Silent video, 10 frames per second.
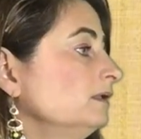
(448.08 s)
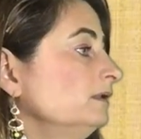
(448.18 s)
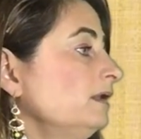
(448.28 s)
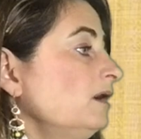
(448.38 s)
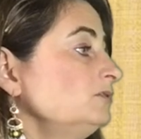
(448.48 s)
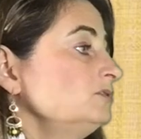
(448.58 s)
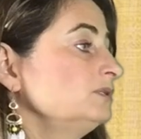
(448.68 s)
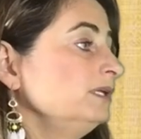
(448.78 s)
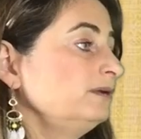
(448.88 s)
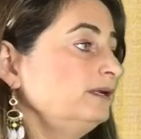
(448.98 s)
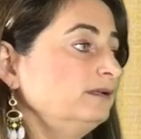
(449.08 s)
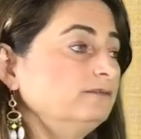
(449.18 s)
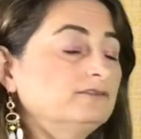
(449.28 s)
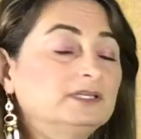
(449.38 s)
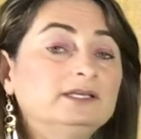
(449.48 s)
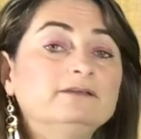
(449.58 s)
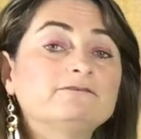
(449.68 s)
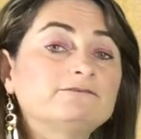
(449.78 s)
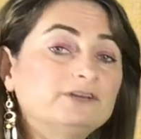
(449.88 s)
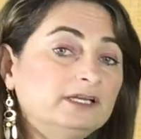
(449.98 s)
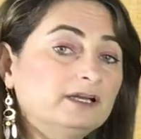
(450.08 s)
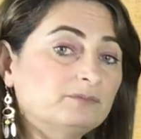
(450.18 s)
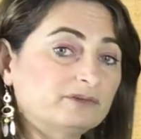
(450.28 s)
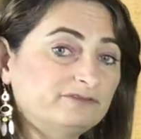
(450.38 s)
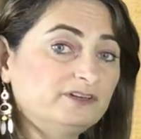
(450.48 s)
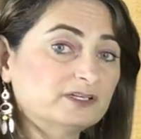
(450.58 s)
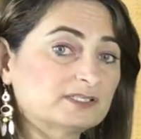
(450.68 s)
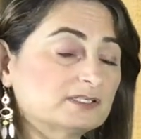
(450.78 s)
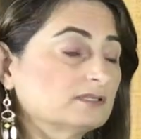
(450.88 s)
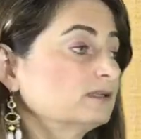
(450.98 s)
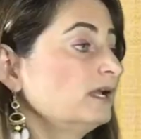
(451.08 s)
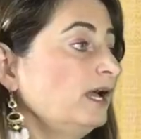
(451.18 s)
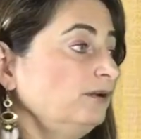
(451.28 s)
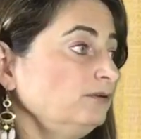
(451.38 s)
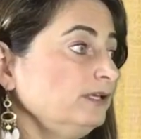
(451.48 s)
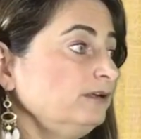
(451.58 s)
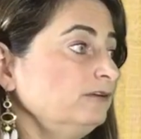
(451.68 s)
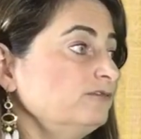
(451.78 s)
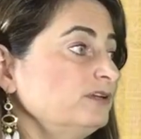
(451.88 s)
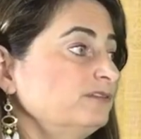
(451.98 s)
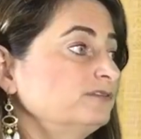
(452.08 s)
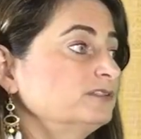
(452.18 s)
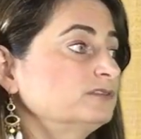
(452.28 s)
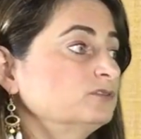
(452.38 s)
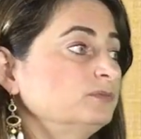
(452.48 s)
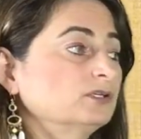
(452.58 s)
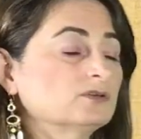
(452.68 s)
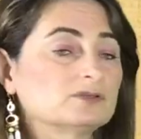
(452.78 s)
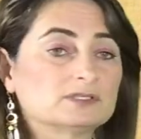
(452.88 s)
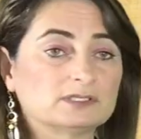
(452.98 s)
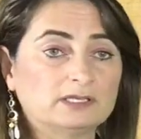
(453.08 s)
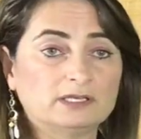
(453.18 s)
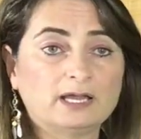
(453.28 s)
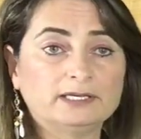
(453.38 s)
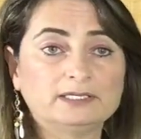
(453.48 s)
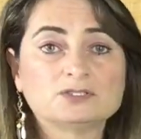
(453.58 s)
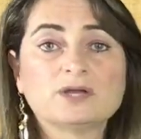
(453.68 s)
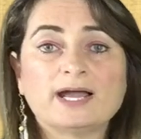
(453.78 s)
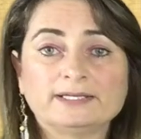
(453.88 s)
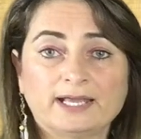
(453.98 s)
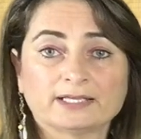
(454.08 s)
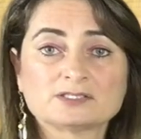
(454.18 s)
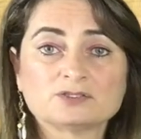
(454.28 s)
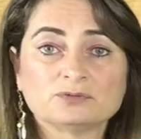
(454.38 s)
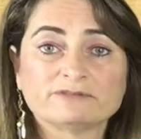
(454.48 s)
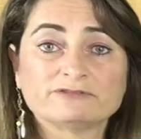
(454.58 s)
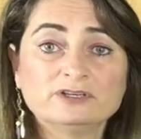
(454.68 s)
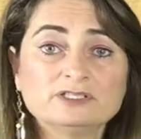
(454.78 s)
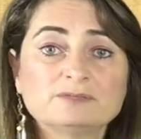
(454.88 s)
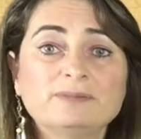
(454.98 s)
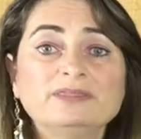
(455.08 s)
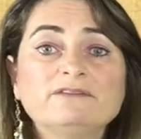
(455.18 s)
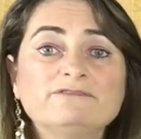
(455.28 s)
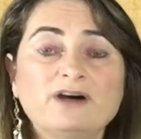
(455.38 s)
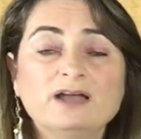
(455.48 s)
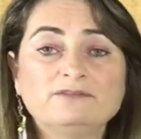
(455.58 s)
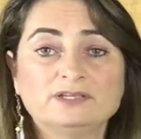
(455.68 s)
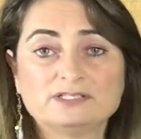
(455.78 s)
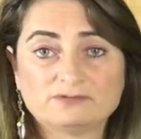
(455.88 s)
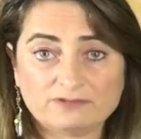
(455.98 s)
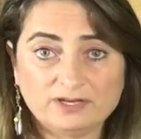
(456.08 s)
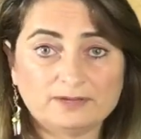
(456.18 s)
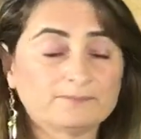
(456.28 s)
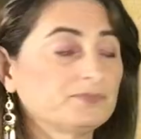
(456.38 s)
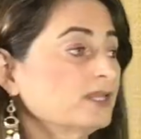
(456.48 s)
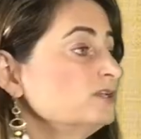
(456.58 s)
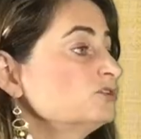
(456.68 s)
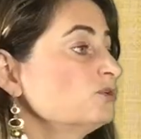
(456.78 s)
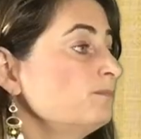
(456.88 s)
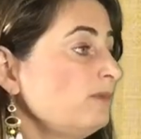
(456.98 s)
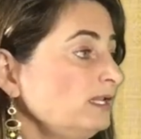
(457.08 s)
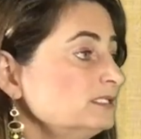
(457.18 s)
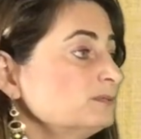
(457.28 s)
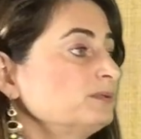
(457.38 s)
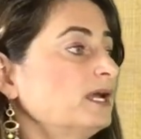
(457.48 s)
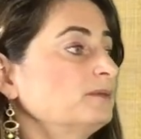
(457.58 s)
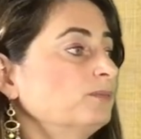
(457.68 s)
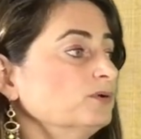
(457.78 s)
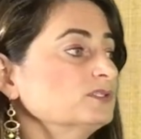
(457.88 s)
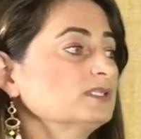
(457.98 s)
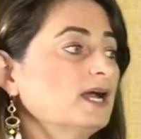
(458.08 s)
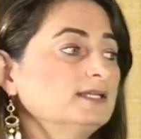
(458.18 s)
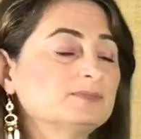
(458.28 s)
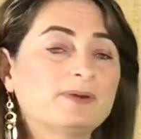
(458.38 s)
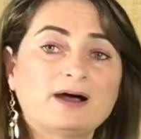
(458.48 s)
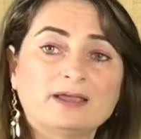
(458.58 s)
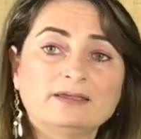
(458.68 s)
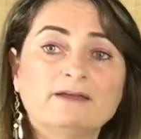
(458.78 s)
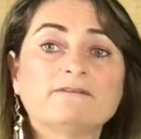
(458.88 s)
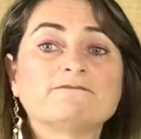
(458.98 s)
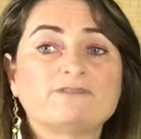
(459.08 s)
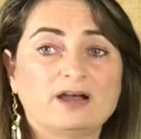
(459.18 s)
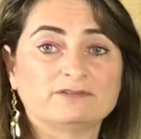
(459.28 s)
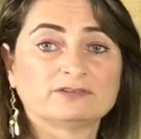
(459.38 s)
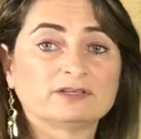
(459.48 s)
Now, to get rid of the free number first. I don't get rid of 352 because I need to add X to it first, but the 5 is free. So multiply both sides by 5.